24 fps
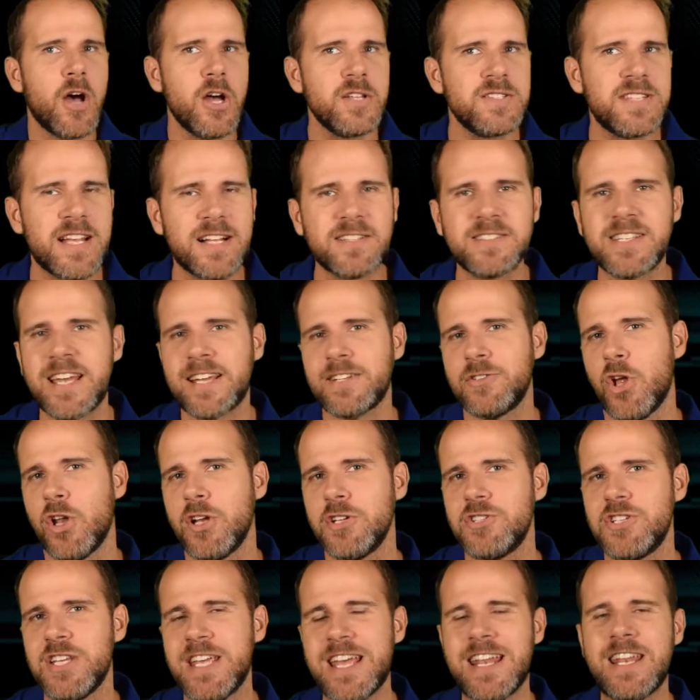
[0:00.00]
hotel
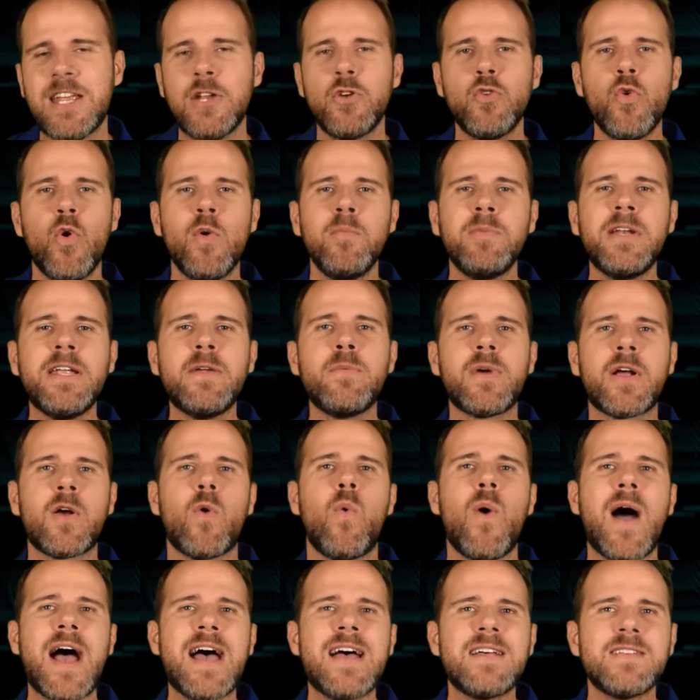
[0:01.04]
technology, and it normally
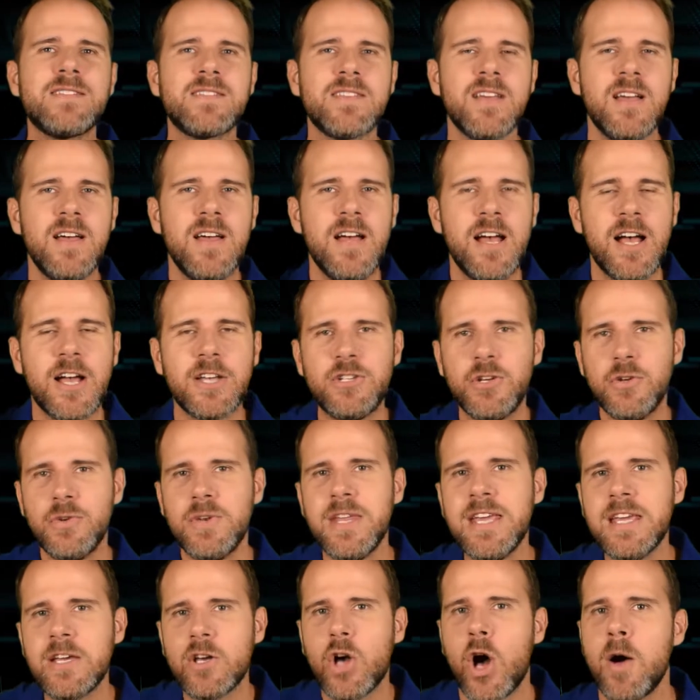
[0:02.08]
requires a
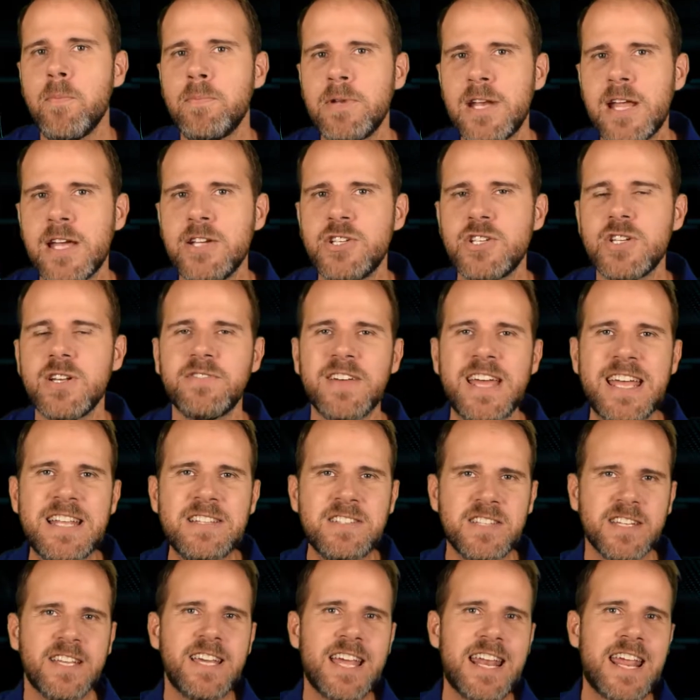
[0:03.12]
unique combination of
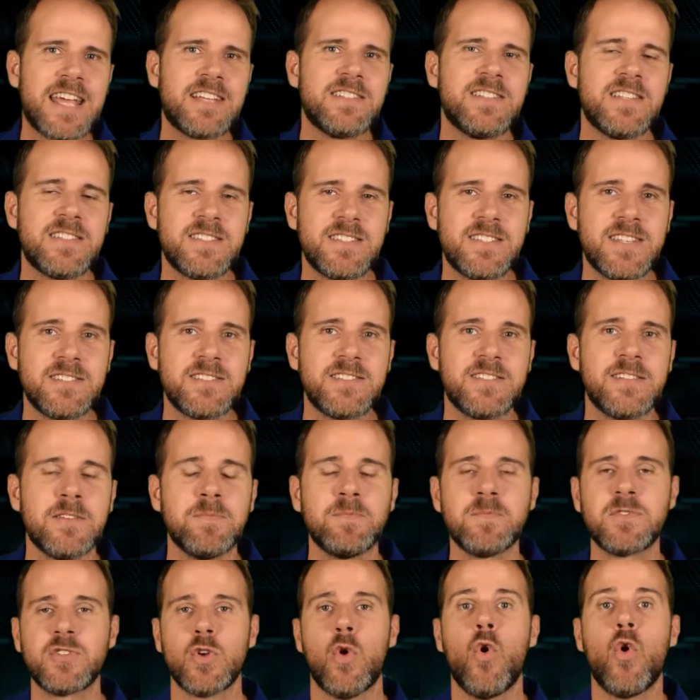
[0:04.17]
interconnected
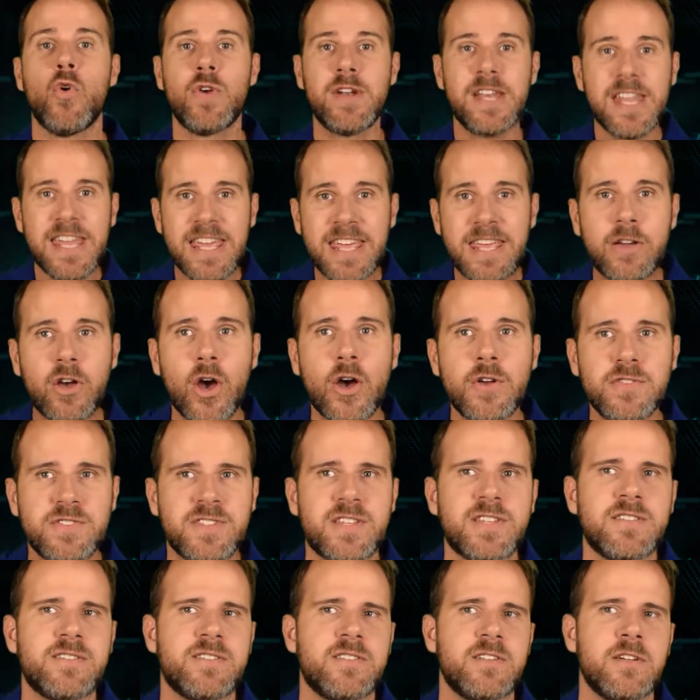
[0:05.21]
systems, or an
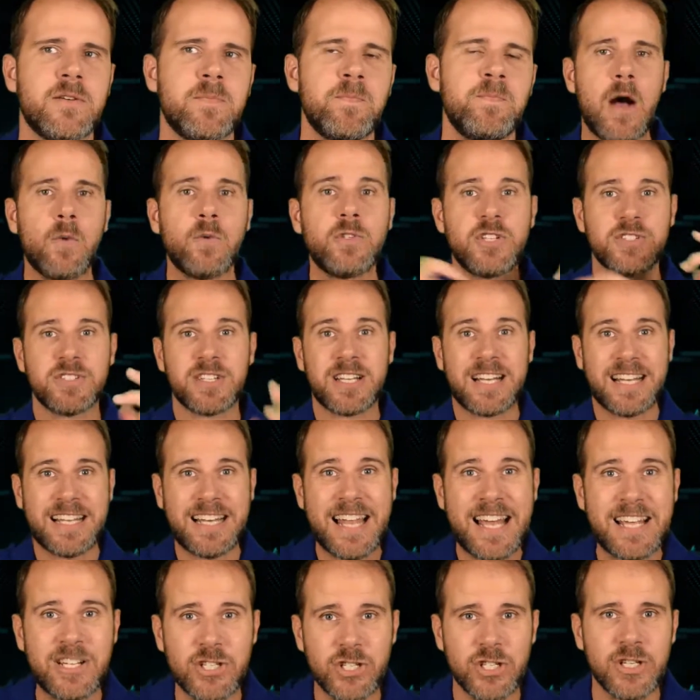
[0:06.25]
ecosystem, which is a
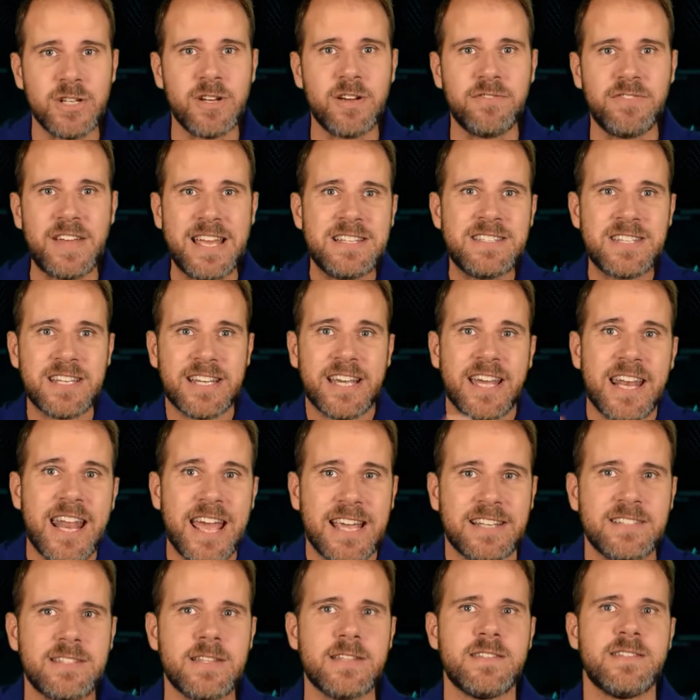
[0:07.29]
collection of
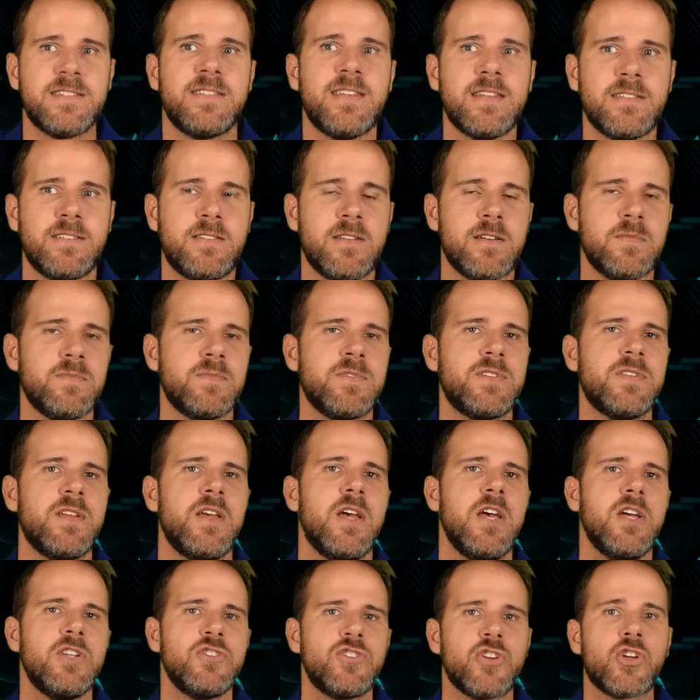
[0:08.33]
interconnected systems
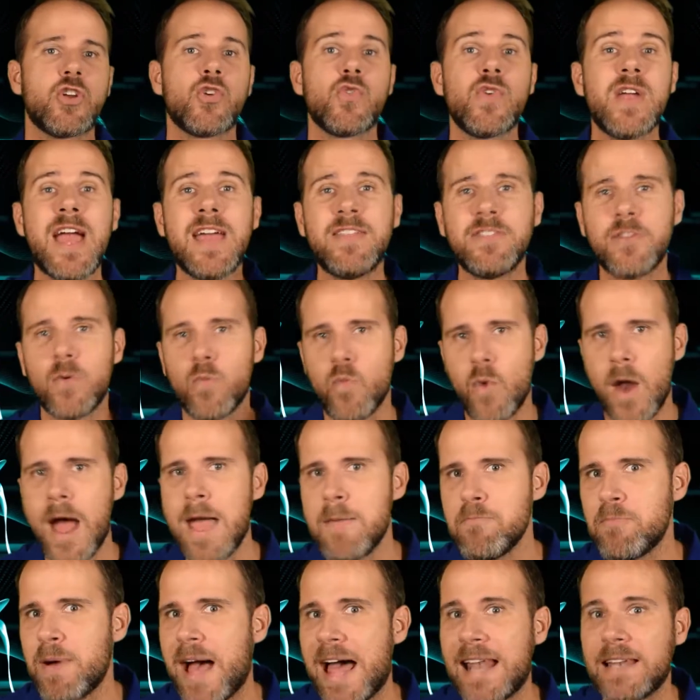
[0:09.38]
to create the
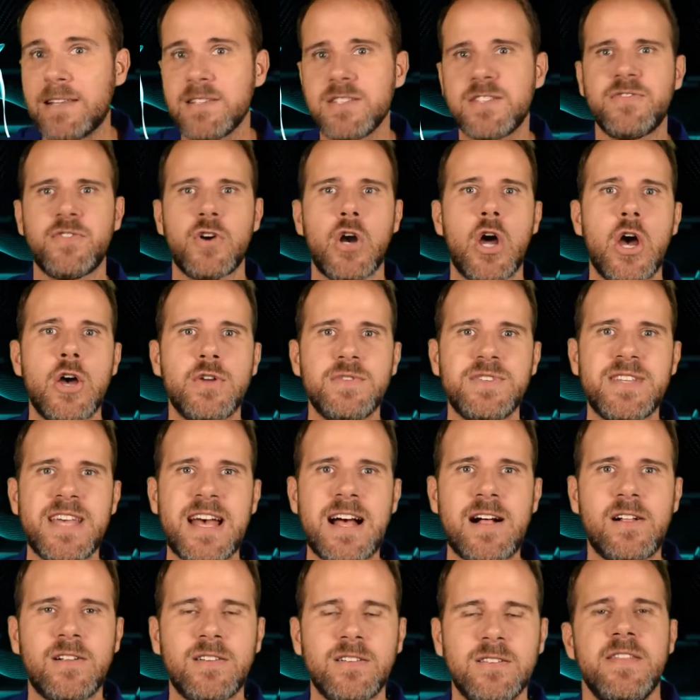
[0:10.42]
right balance for a
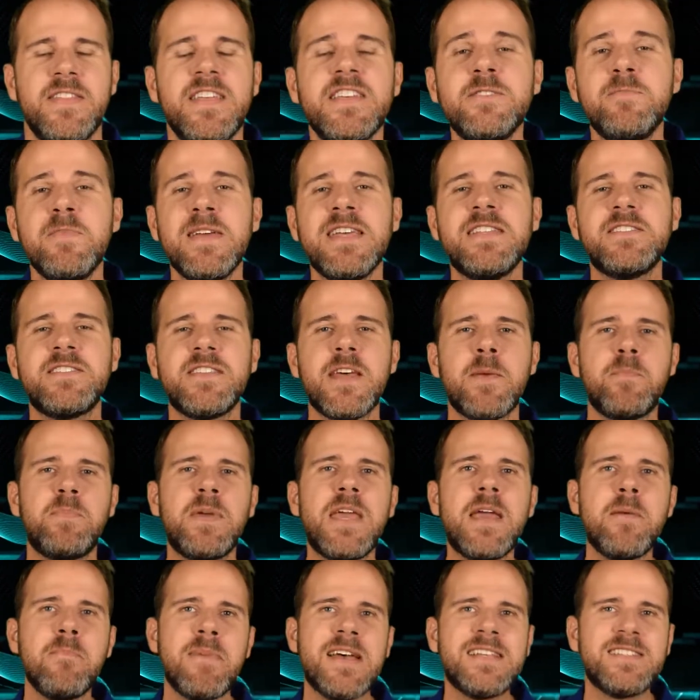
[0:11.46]
hotel. This means that
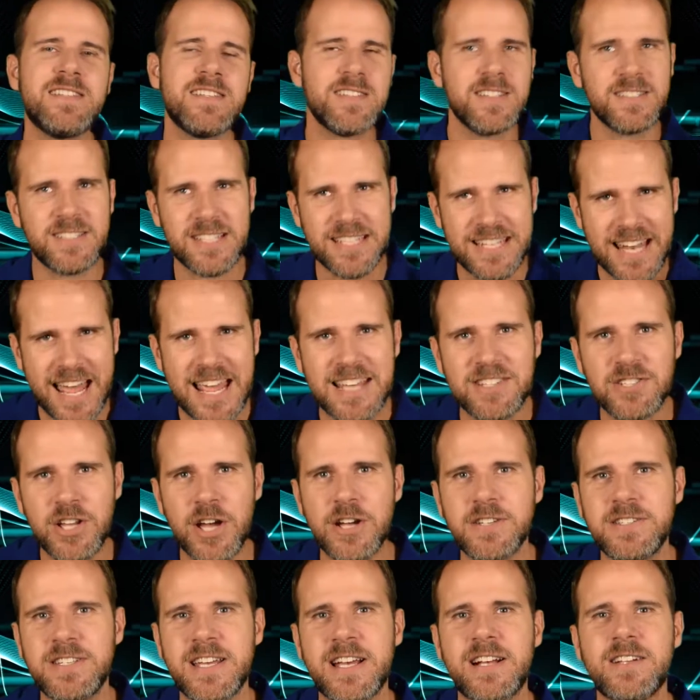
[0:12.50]
PMSs in today's
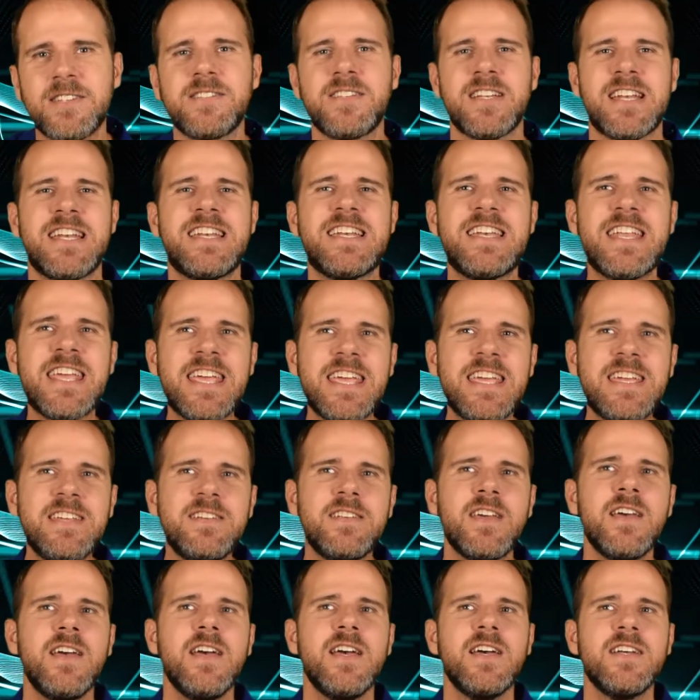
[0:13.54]
hotels
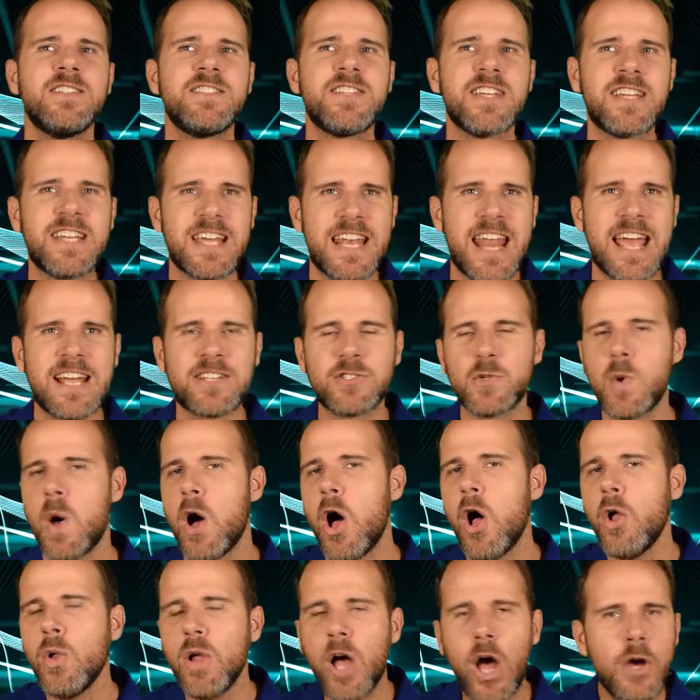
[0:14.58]
need to connect to a
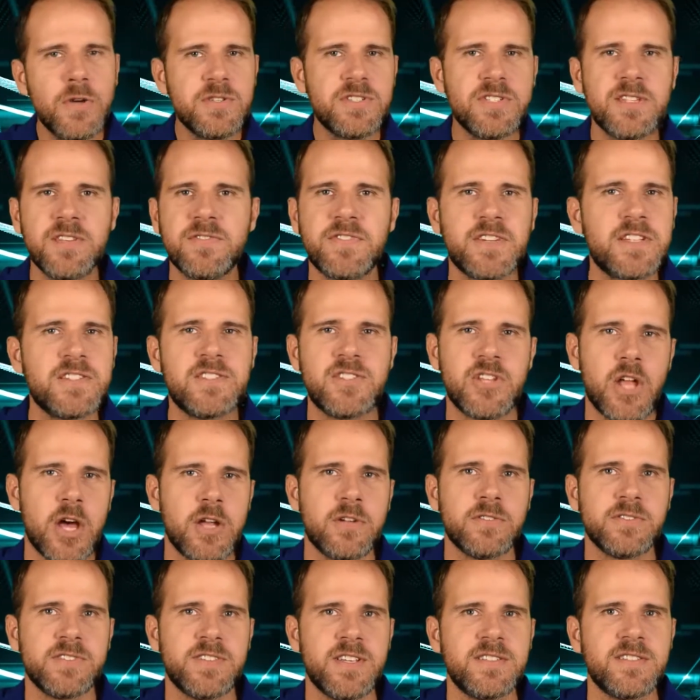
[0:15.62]
whole host of
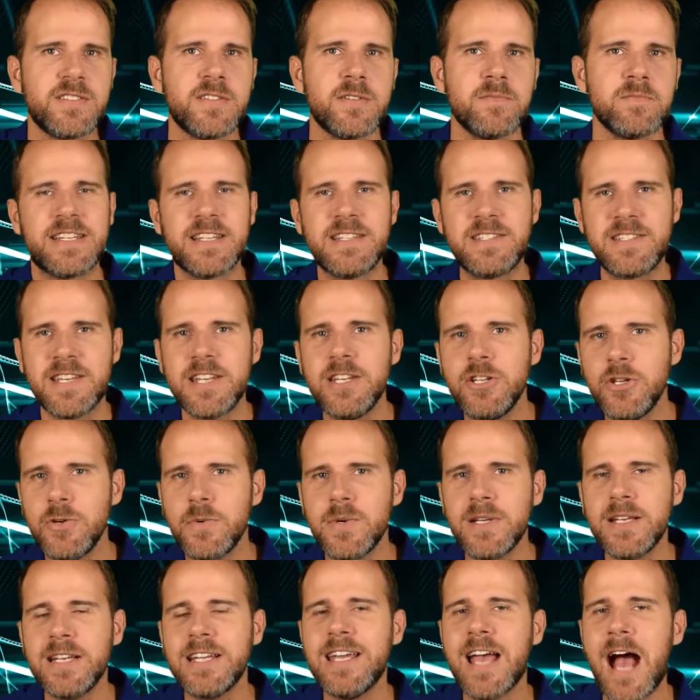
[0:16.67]
external systems,
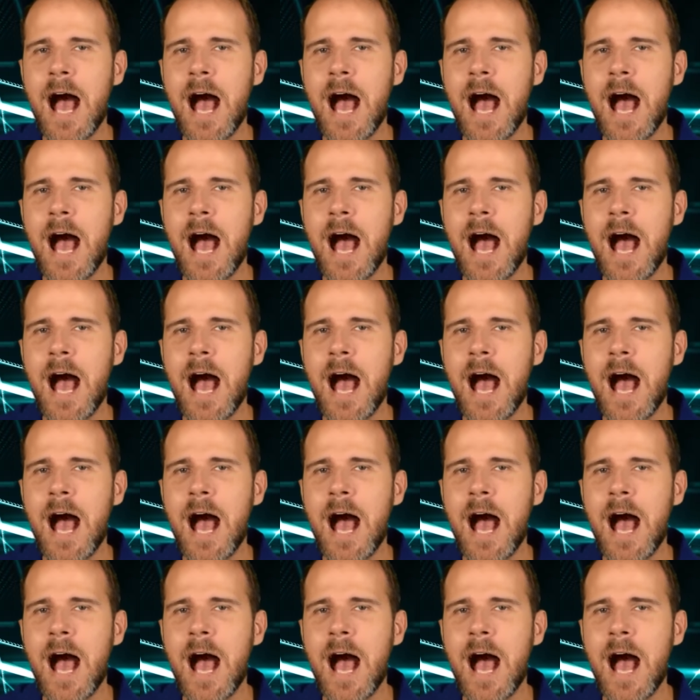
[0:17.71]
continually